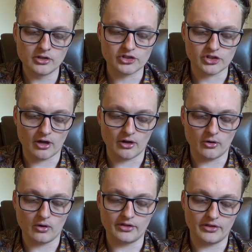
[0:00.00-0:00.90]

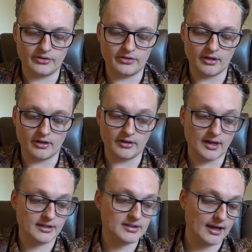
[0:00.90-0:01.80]
So the
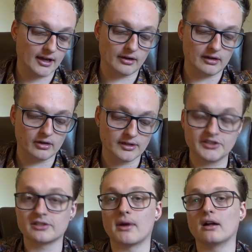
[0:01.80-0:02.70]
next category I've got is
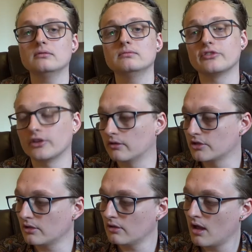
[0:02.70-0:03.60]
smell for the
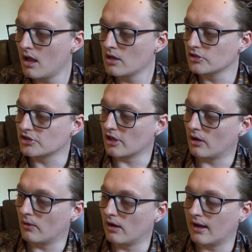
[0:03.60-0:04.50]
original.
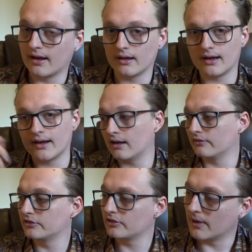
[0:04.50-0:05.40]
So I
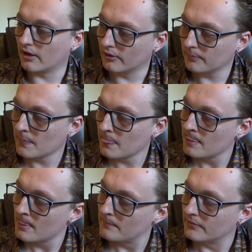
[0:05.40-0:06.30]
have smell
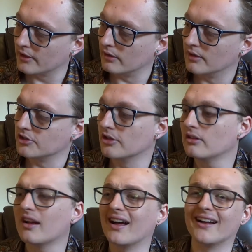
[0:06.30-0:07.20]
the
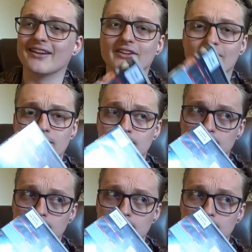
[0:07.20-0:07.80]
original, and